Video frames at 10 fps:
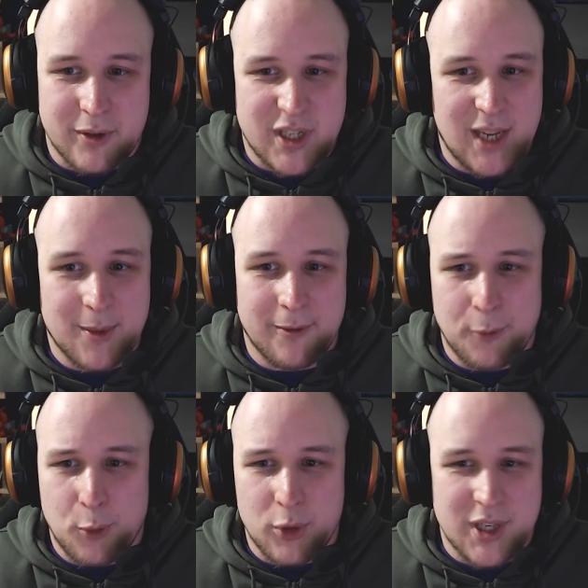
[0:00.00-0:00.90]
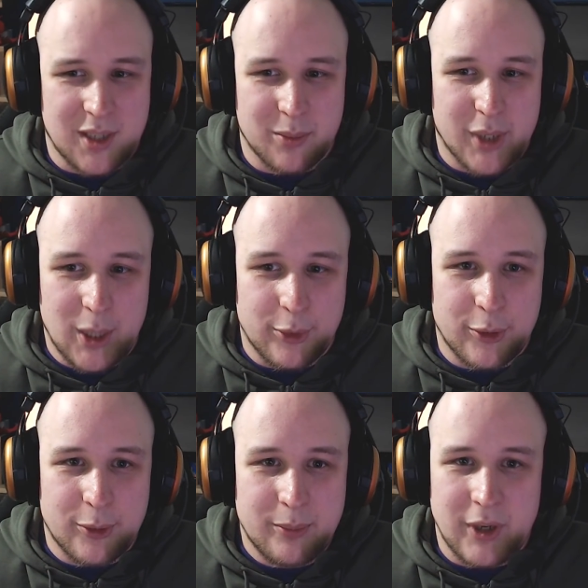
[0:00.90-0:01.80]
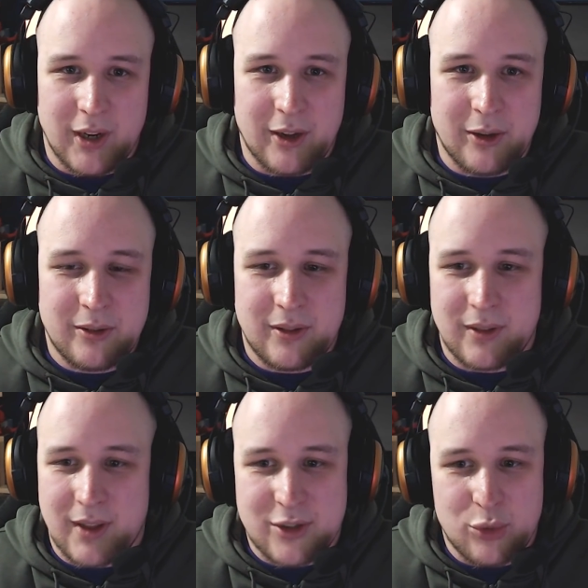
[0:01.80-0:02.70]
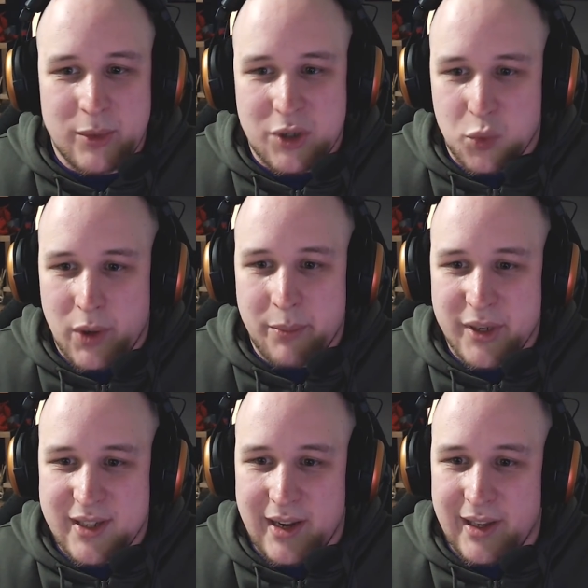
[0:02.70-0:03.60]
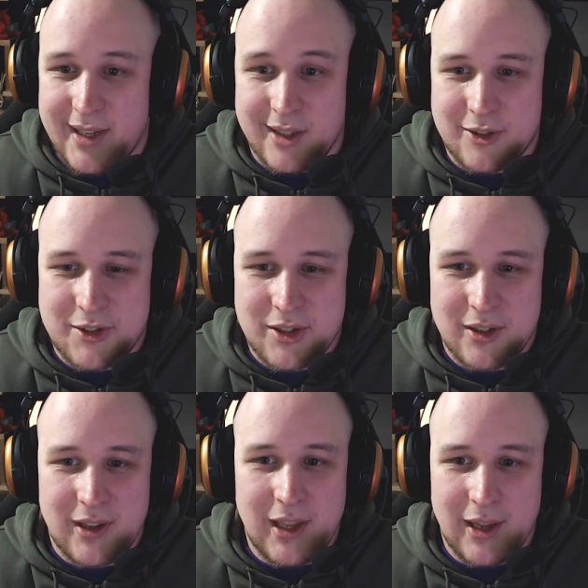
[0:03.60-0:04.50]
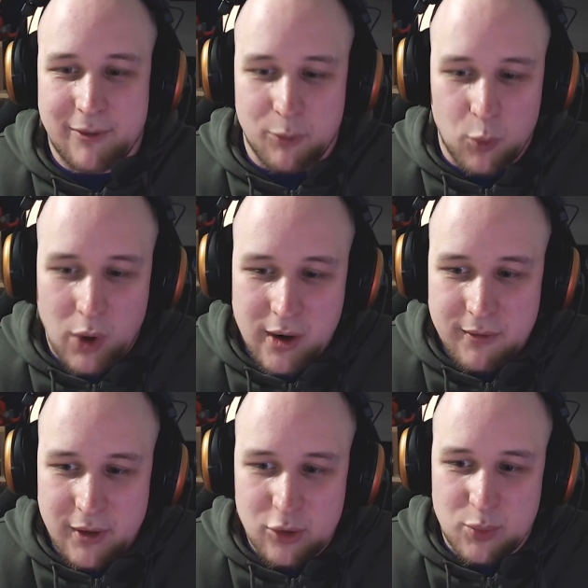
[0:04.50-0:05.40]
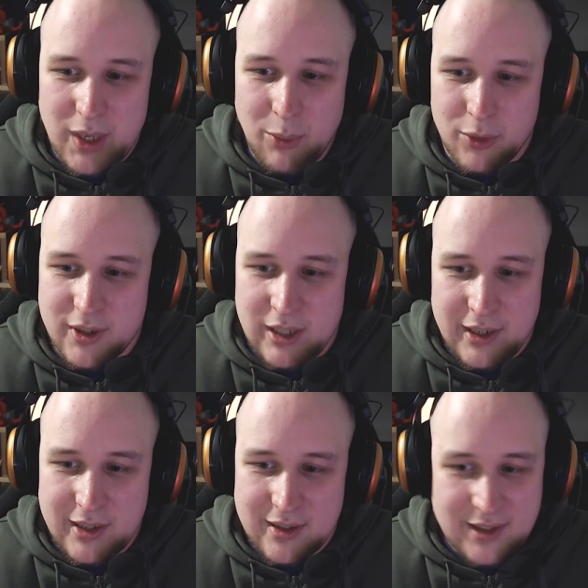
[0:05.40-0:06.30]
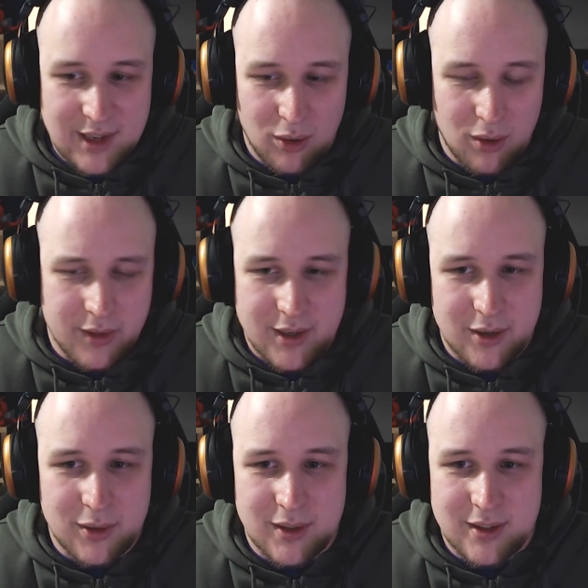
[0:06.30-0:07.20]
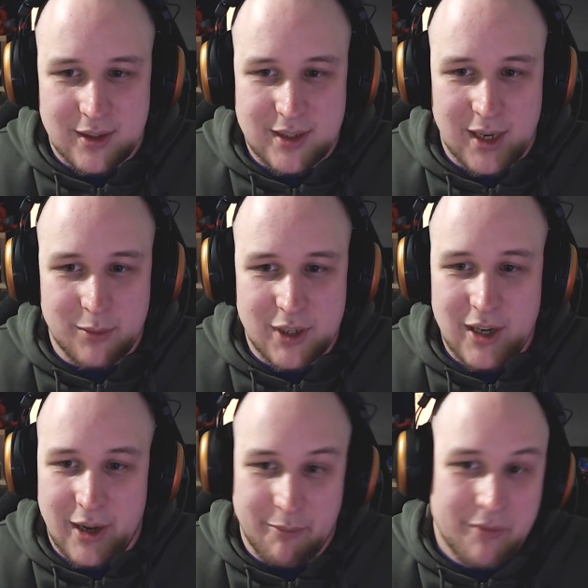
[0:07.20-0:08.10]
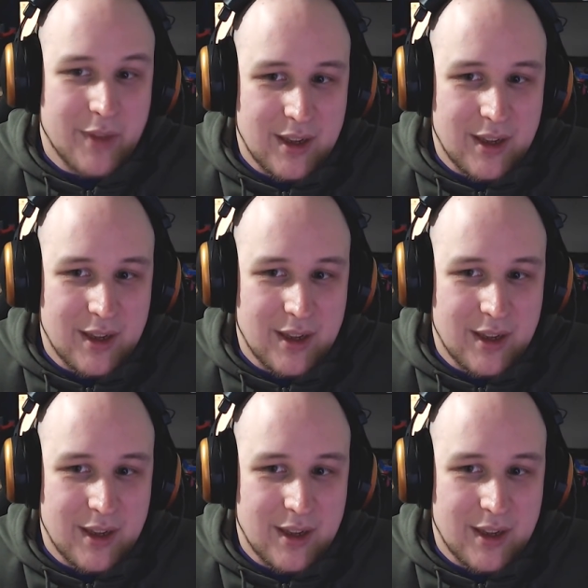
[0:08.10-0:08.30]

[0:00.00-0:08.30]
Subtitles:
for a team of 14 people, That's almost 1% each. If one of those people decided to sell all of their tokens at the same time,